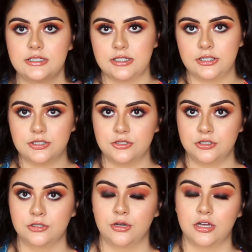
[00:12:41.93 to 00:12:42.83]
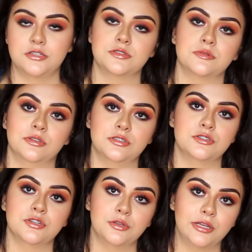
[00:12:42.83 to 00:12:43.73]
easy to do. I just wanted
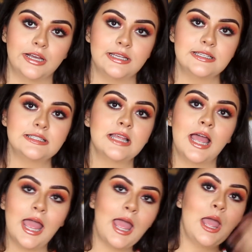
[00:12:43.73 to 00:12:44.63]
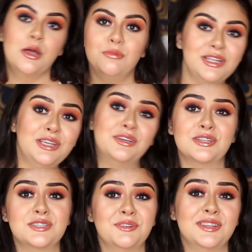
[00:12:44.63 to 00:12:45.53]
to show you guys what you
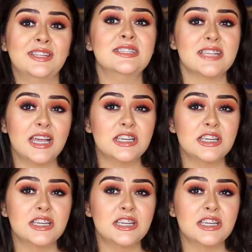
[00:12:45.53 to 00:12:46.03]
could do with these